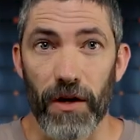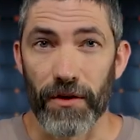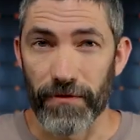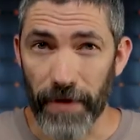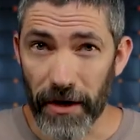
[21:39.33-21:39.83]
Now,
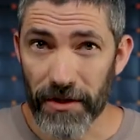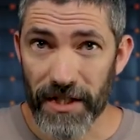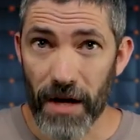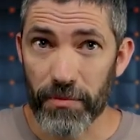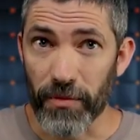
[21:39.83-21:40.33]
the final
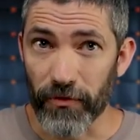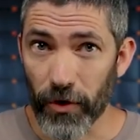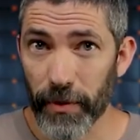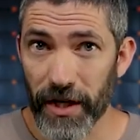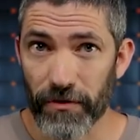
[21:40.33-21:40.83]
step
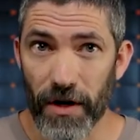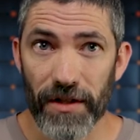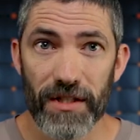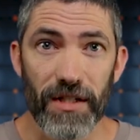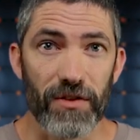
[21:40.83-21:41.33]
before we can run
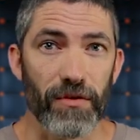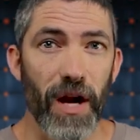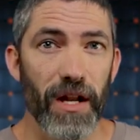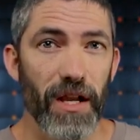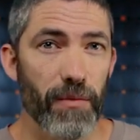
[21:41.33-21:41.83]
this is
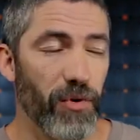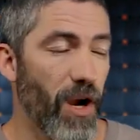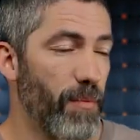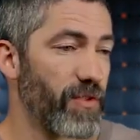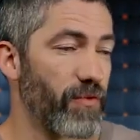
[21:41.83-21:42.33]
writing a
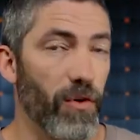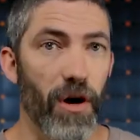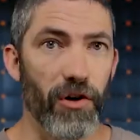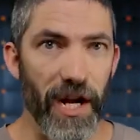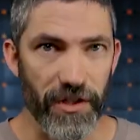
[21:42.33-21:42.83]
prompt for
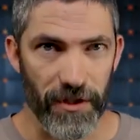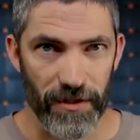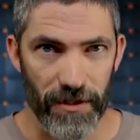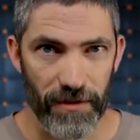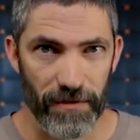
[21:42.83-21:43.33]
our
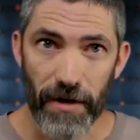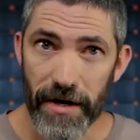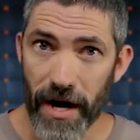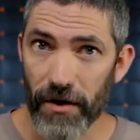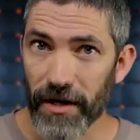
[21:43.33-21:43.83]
agent.
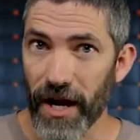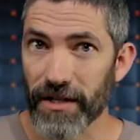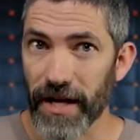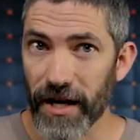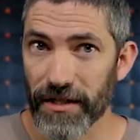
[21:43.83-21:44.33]
Right now, it
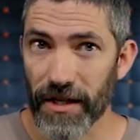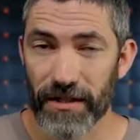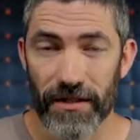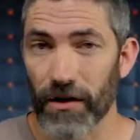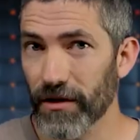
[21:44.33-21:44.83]
has
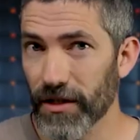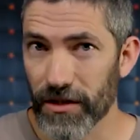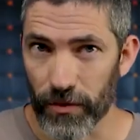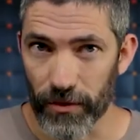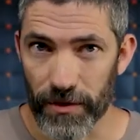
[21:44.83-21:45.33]
access to all these
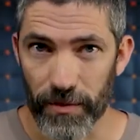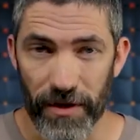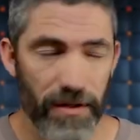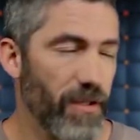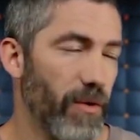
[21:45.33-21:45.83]
tools,
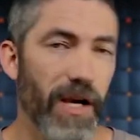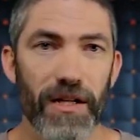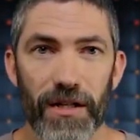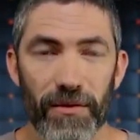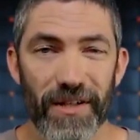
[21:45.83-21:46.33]
but no
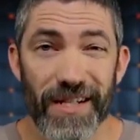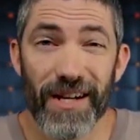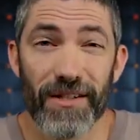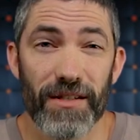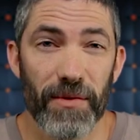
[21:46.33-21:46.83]
idea what it's
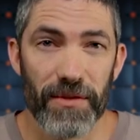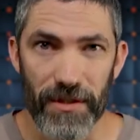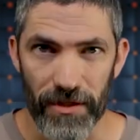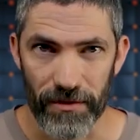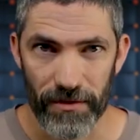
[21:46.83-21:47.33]
actually supposed
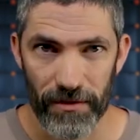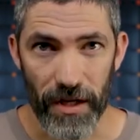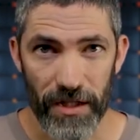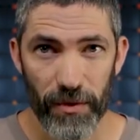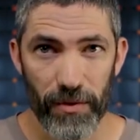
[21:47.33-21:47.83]
to do. So
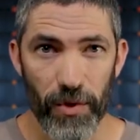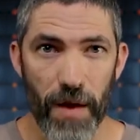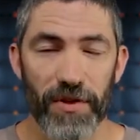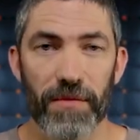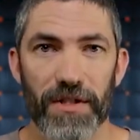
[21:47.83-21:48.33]
that's where the
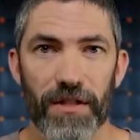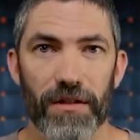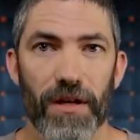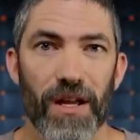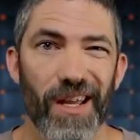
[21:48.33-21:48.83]
prompt comes
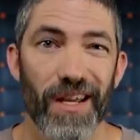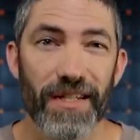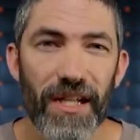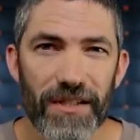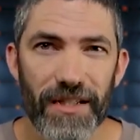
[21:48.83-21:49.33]
in.
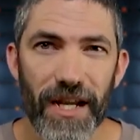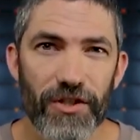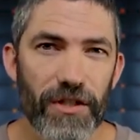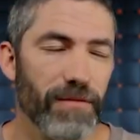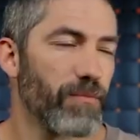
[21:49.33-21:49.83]
It tells the
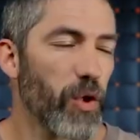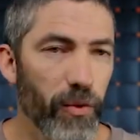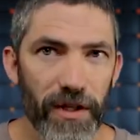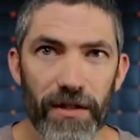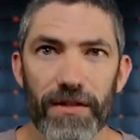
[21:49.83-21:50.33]
agent
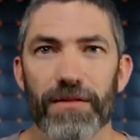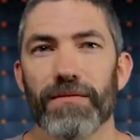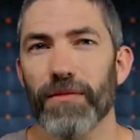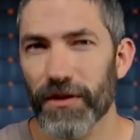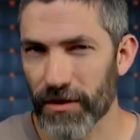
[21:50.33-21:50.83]
who it is,
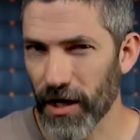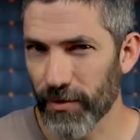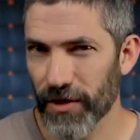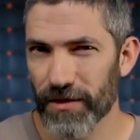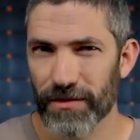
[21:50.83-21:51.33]
what the
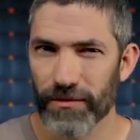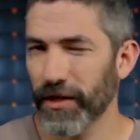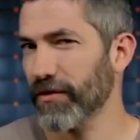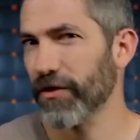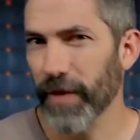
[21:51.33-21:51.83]
job is,
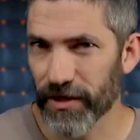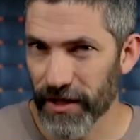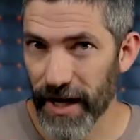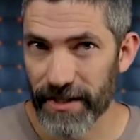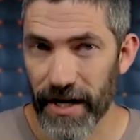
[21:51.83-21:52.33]
what
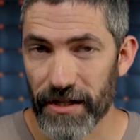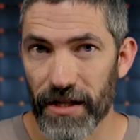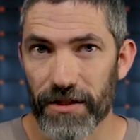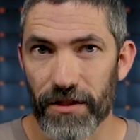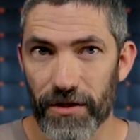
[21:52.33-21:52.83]
information it has
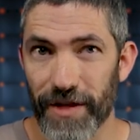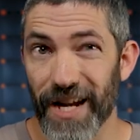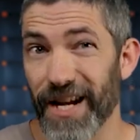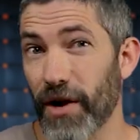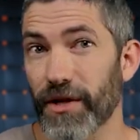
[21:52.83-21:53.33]
access to,
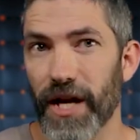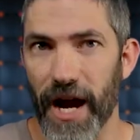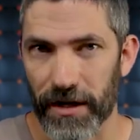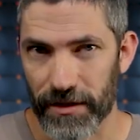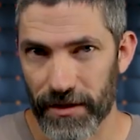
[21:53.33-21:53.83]
and how to
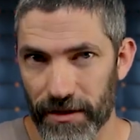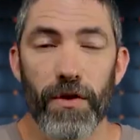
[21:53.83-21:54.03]
act.